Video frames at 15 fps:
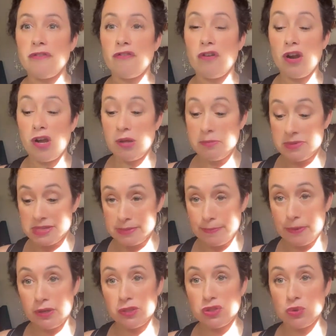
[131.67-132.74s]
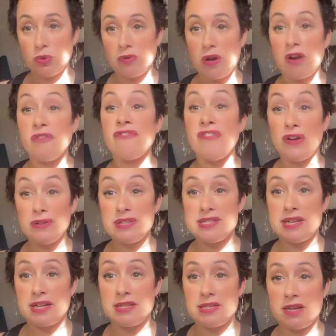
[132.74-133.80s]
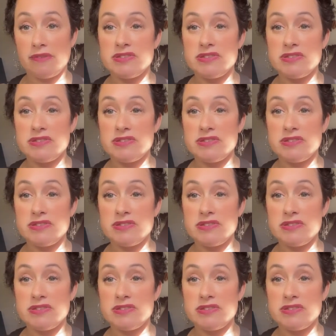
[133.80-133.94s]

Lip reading: from a felt sense